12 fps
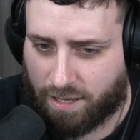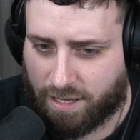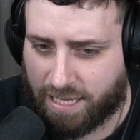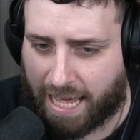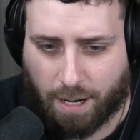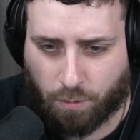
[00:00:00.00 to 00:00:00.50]

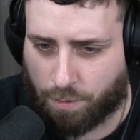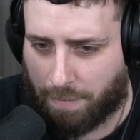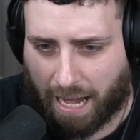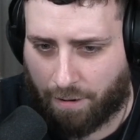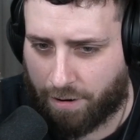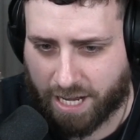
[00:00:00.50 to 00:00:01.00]
Yeah, it wouldn't
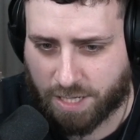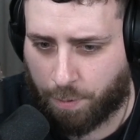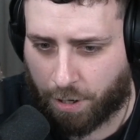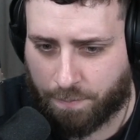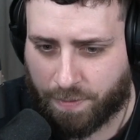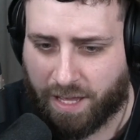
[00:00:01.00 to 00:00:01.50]
matter at this
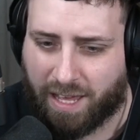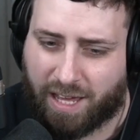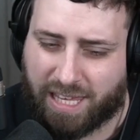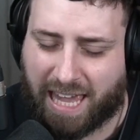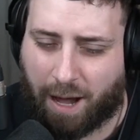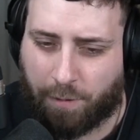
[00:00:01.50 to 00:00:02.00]
point.
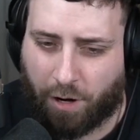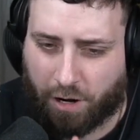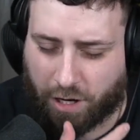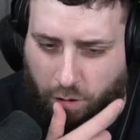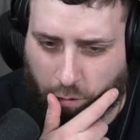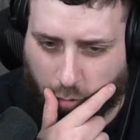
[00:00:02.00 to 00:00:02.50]
Yeah, we're not in
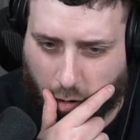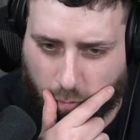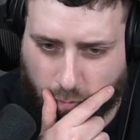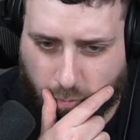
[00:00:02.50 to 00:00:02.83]
a good road.